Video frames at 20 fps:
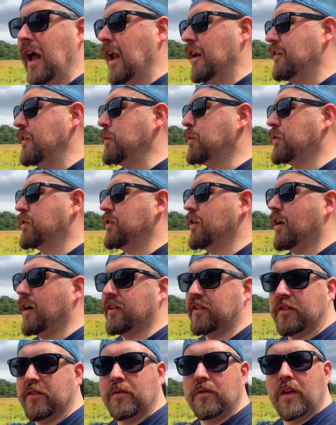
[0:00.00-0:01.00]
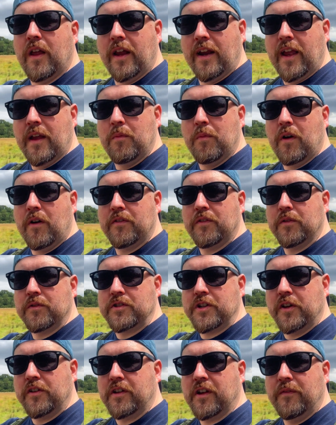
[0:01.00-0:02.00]
I think what's nice, and again why I've sort of
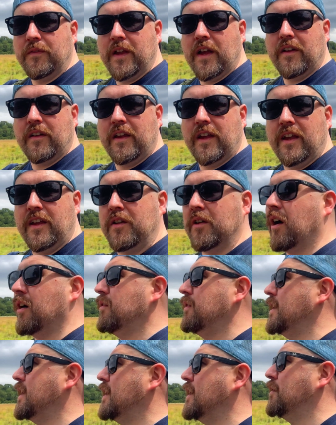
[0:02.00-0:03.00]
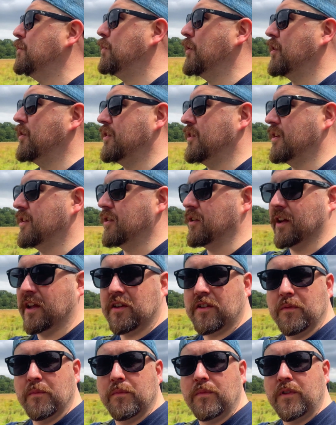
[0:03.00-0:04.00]
chose to come down here, not only because it's going to get
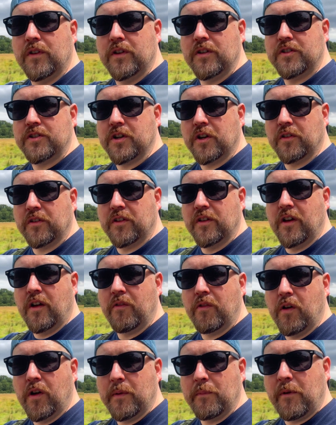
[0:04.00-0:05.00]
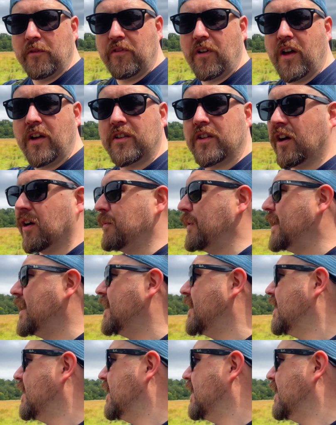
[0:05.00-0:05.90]
some good shots and I've got to get my flight time in,